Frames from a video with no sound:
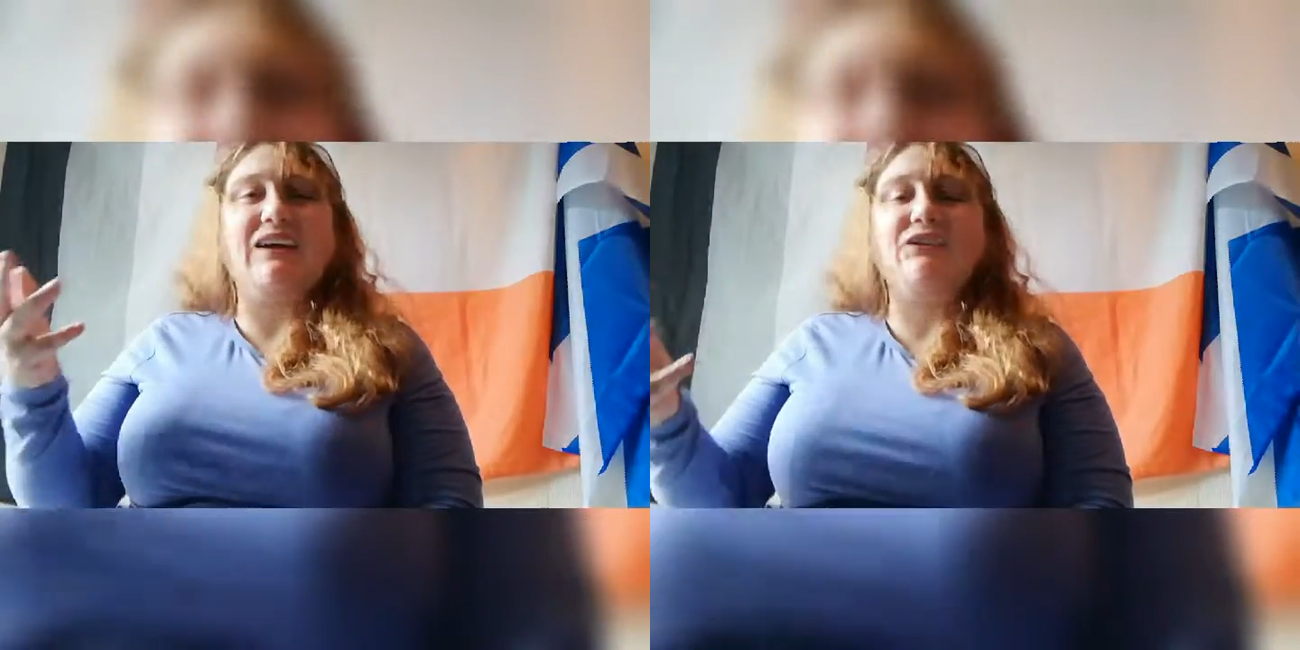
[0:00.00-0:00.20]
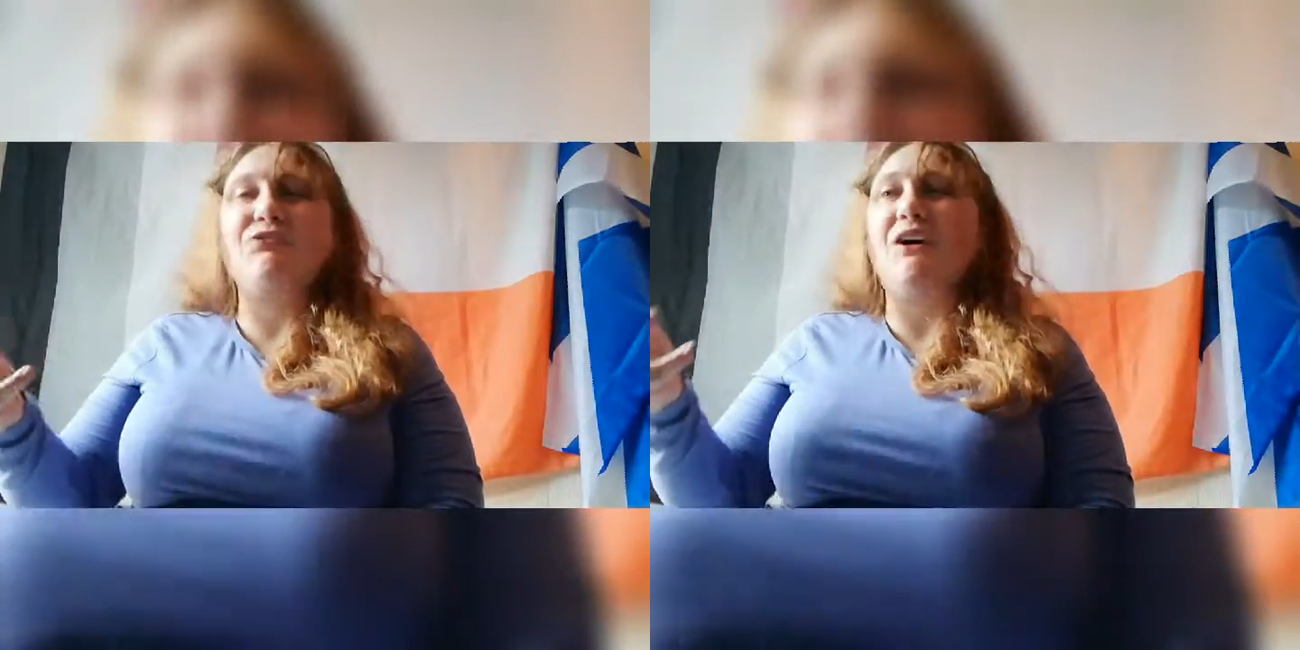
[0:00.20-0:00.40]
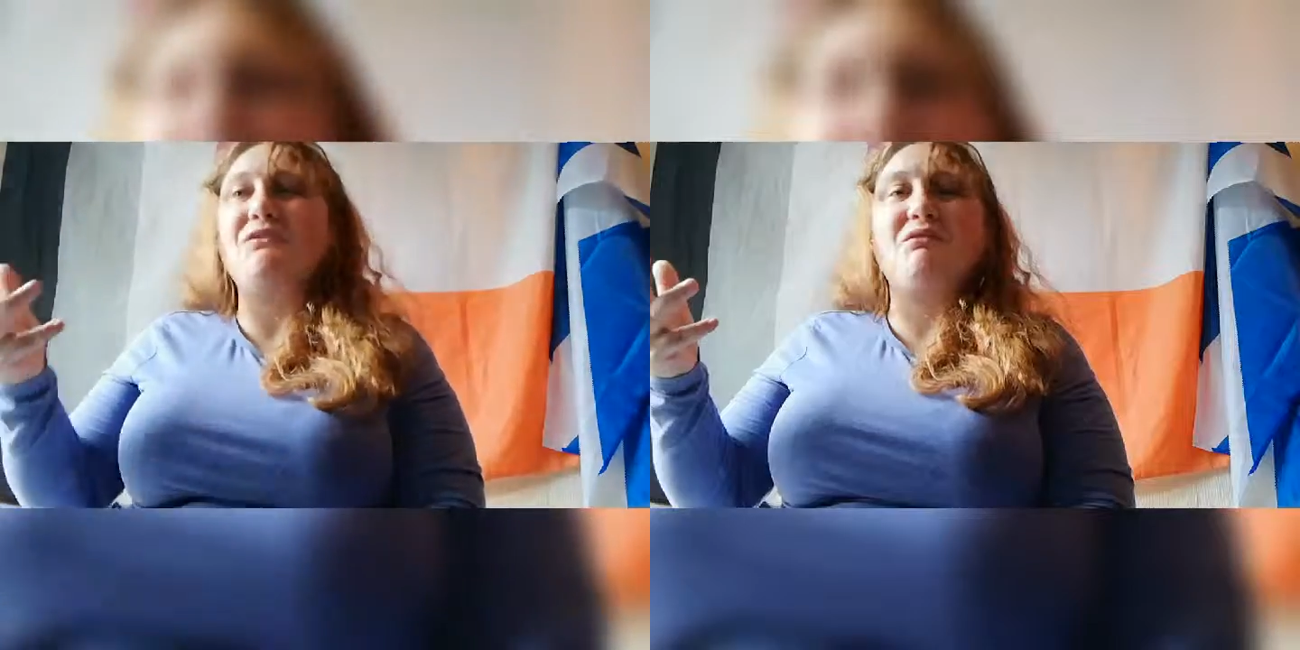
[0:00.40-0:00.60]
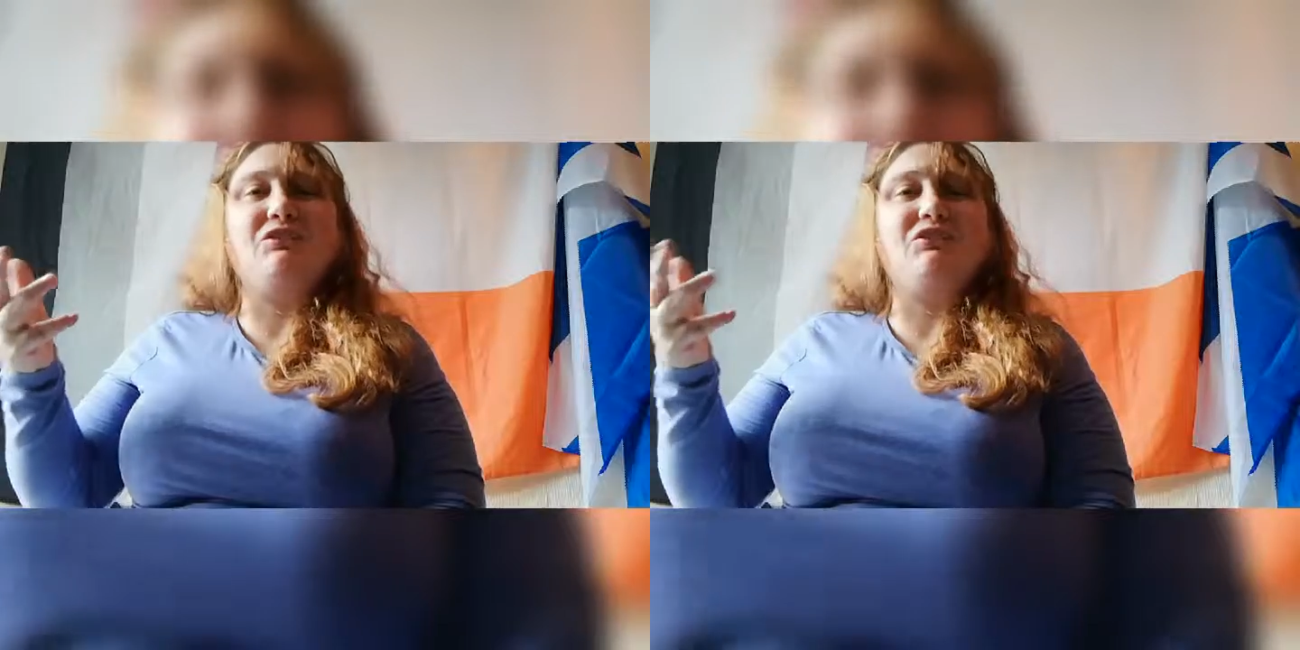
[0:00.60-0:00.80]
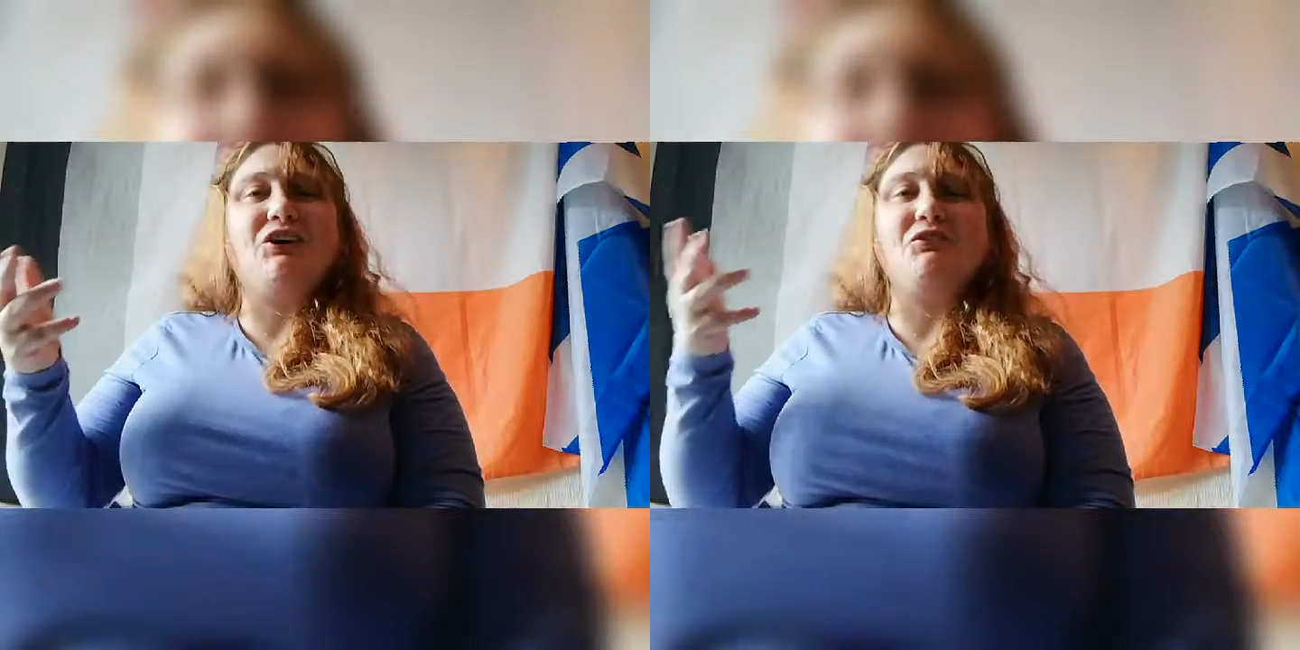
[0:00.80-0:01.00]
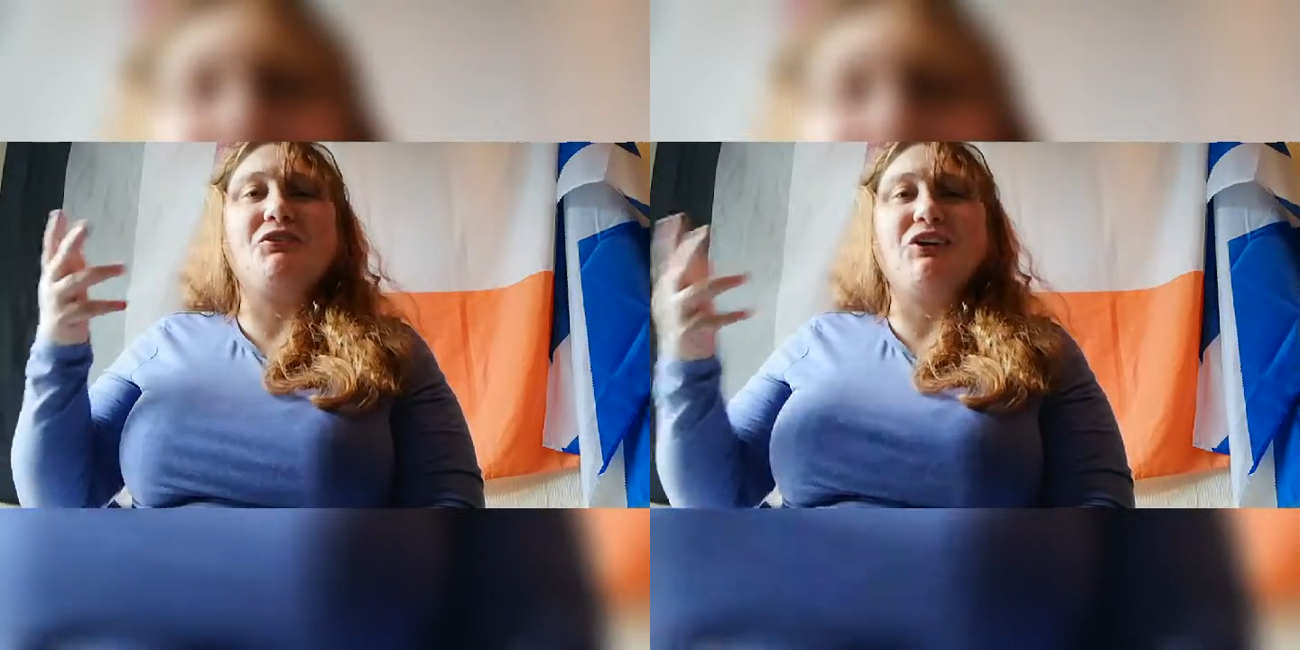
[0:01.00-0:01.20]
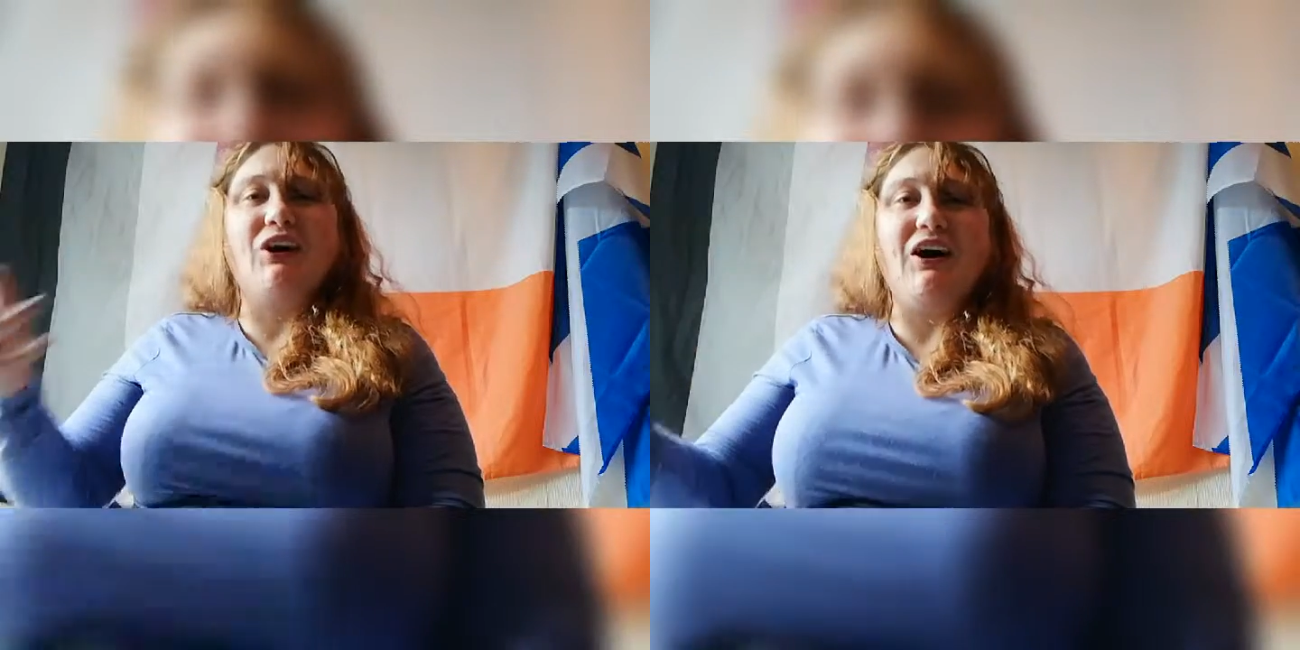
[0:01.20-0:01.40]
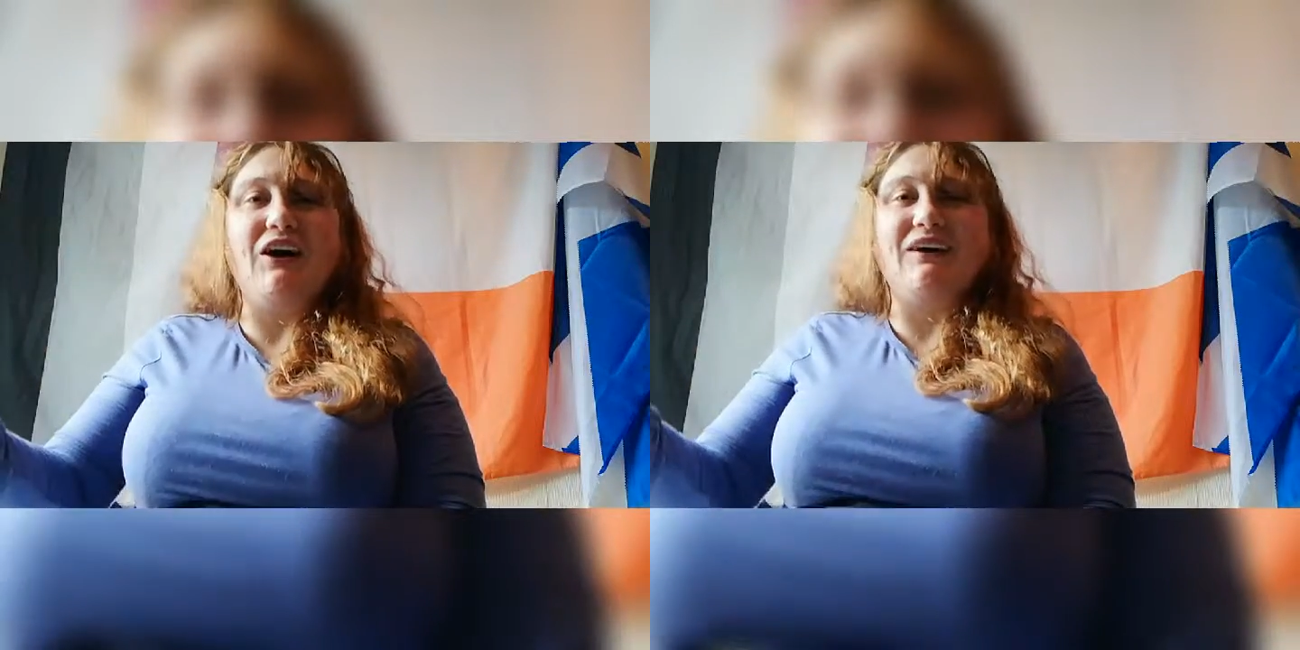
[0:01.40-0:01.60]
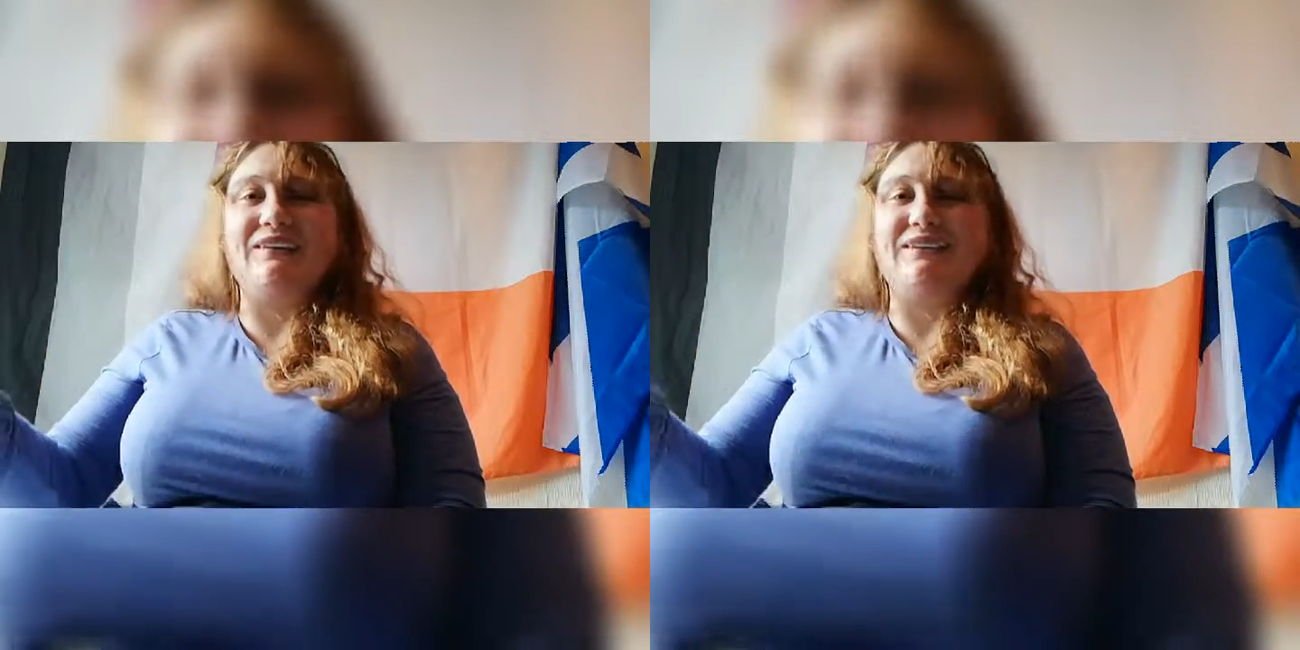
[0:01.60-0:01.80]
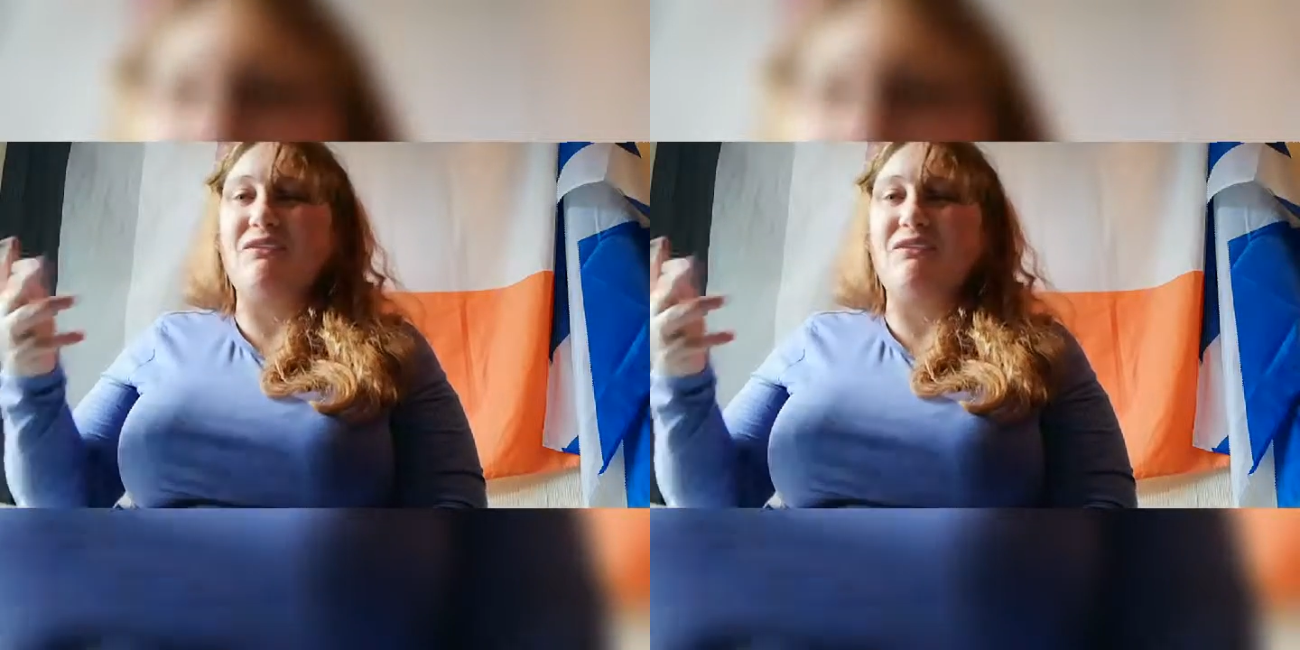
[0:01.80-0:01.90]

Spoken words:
I just thought they were so good.